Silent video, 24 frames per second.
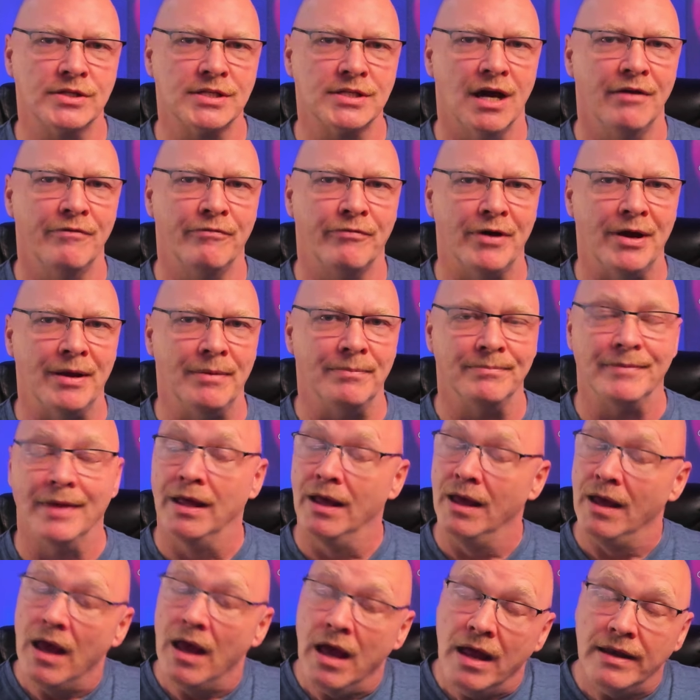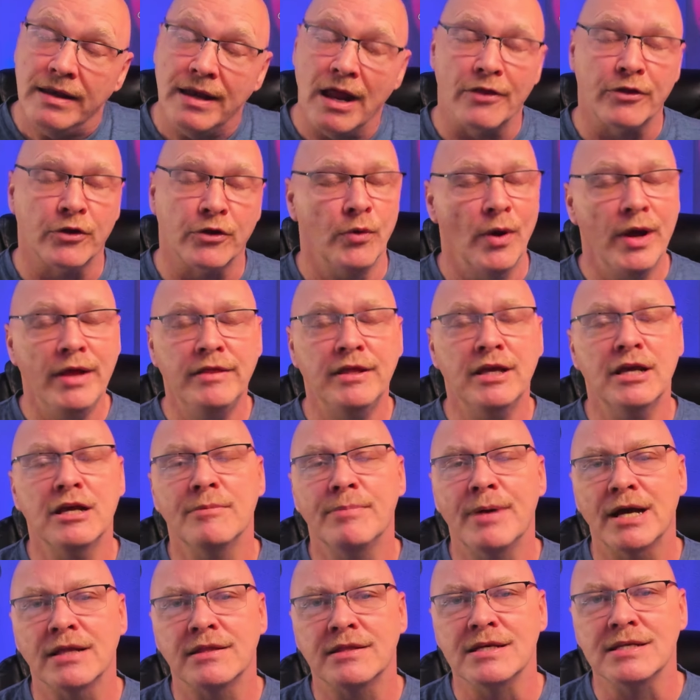time frame. Now, the great thing
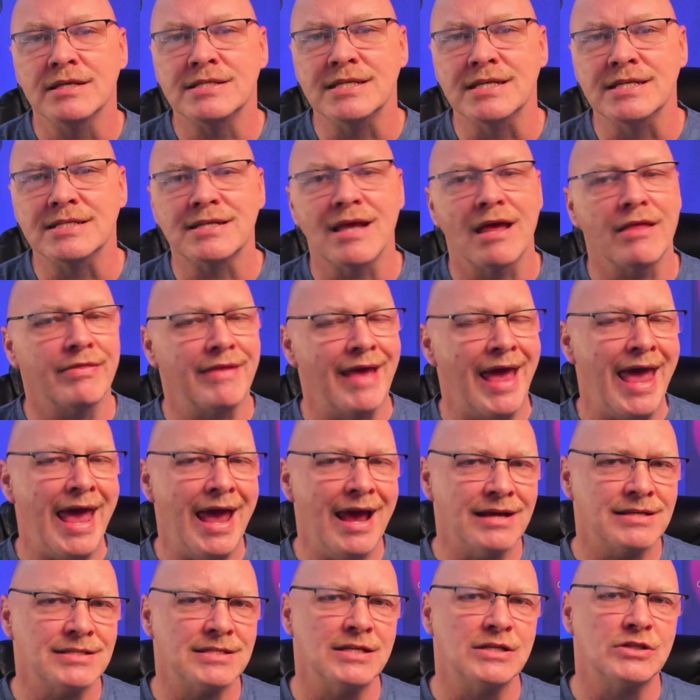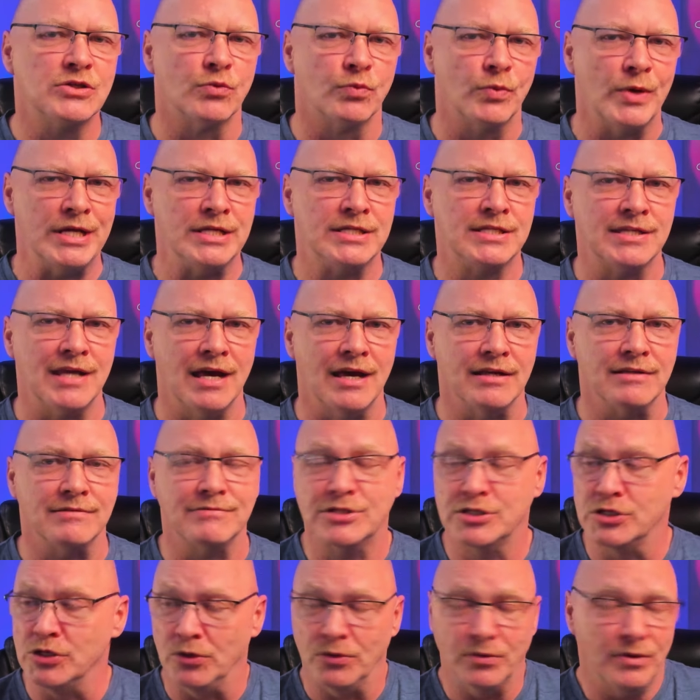about this is the hexes reset.
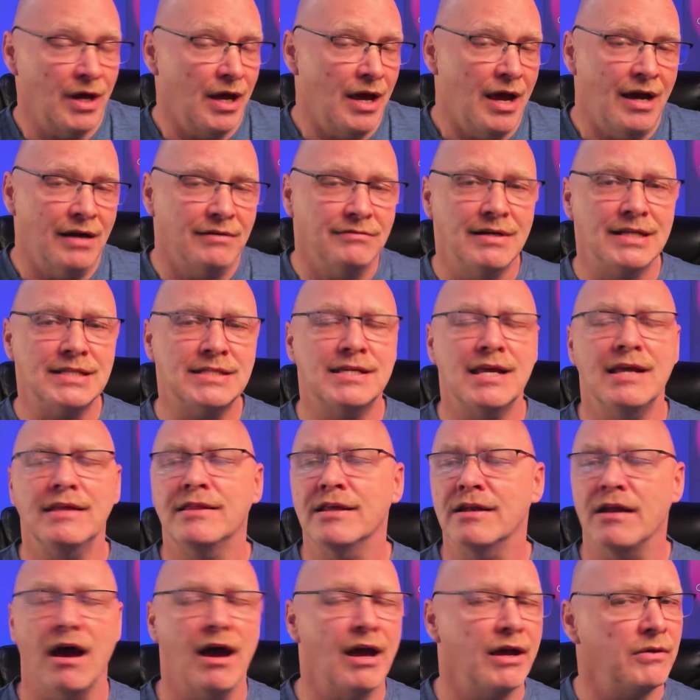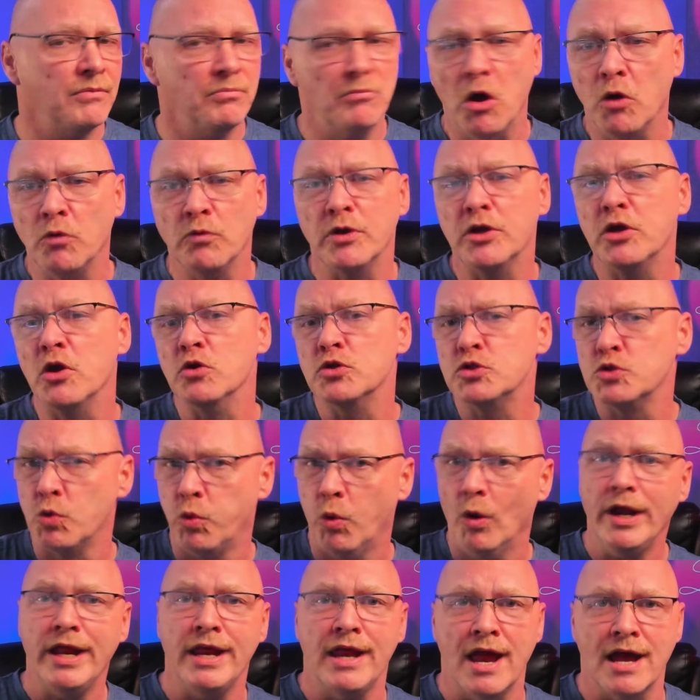So let's say that I only go
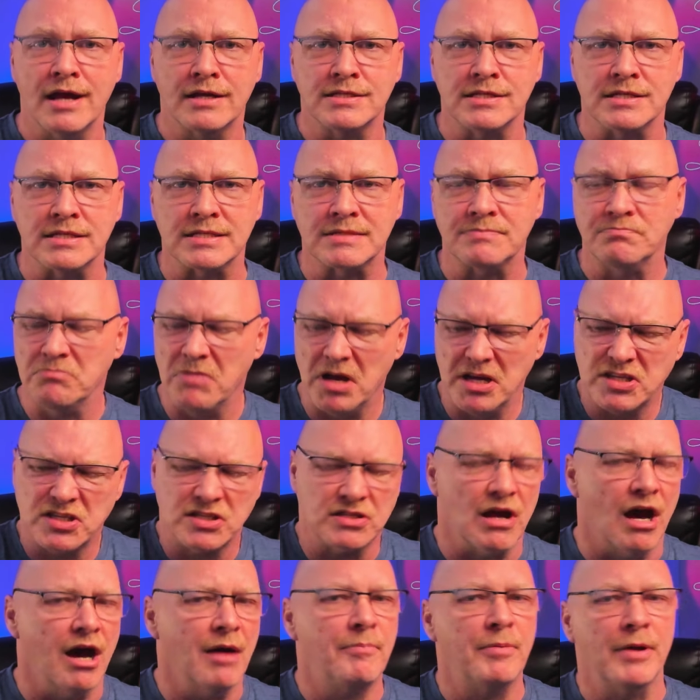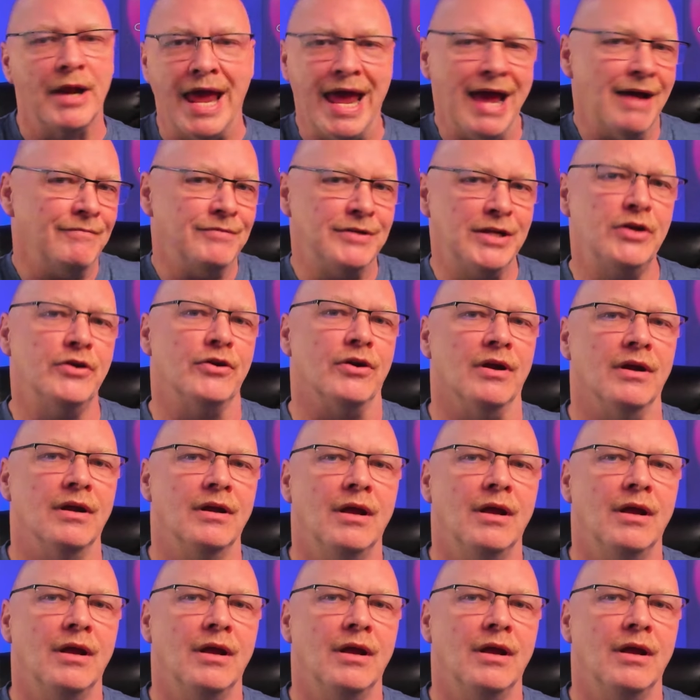20 hexes. I stop and I have dinner.